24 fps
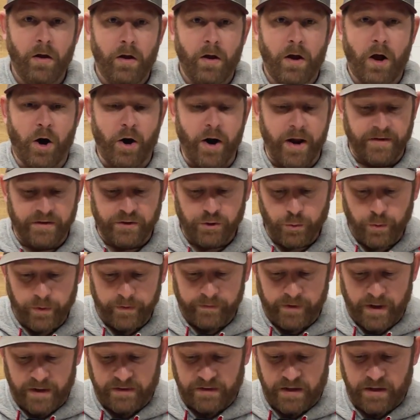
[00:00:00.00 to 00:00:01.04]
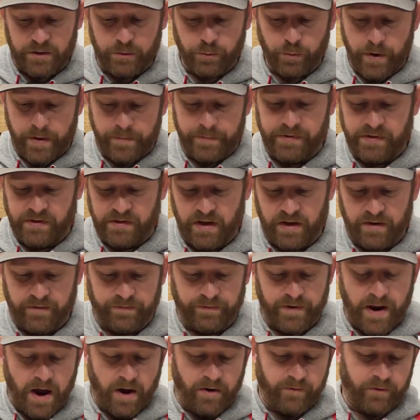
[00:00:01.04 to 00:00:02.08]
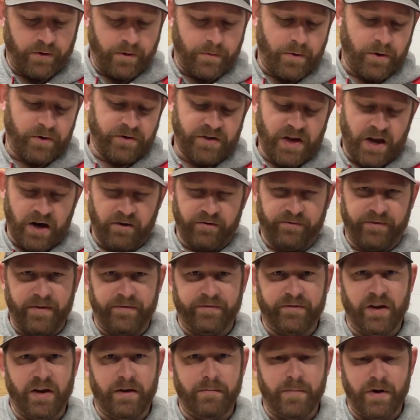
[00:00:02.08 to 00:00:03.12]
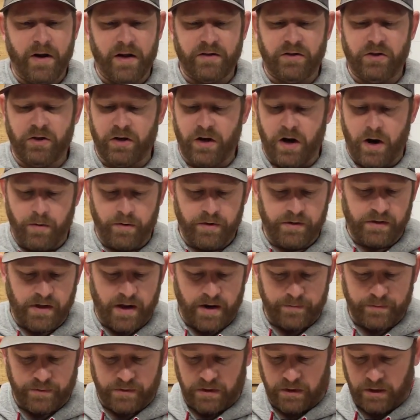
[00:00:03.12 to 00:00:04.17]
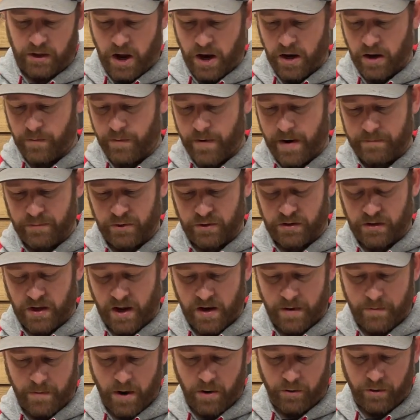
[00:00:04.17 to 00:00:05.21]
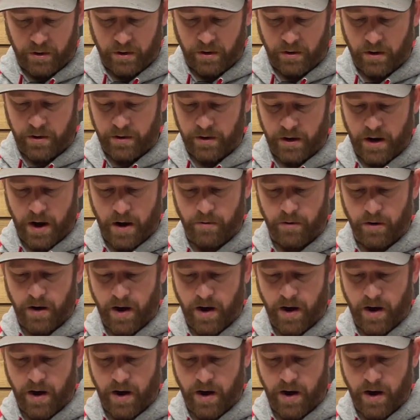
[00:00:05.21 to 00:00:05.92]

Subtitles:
All right, so we've let these ribs sit now for about 10 or 15 minutes. You can always let them sit longer, but I'm just letting them out here on the counter,